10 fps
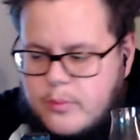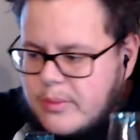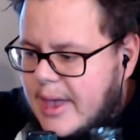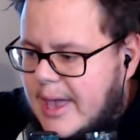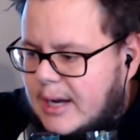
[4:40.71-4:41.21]

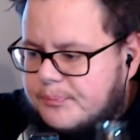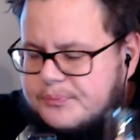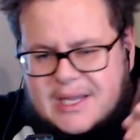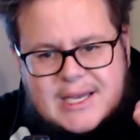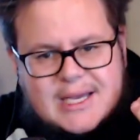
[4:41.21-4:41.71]
Yeah,
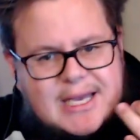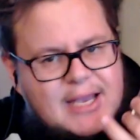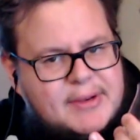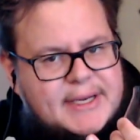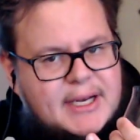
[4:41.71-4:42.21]

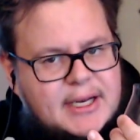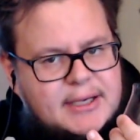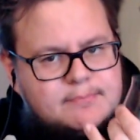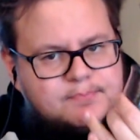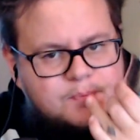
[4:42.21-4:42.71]
immediately
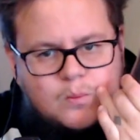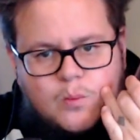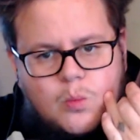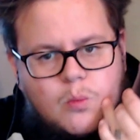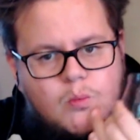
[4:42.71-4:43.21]

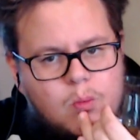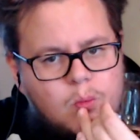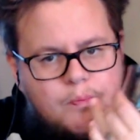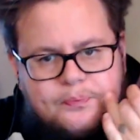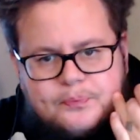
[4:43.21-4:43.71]

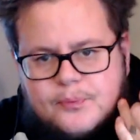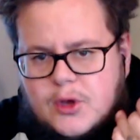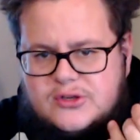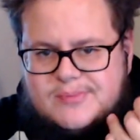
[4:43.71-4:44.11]
just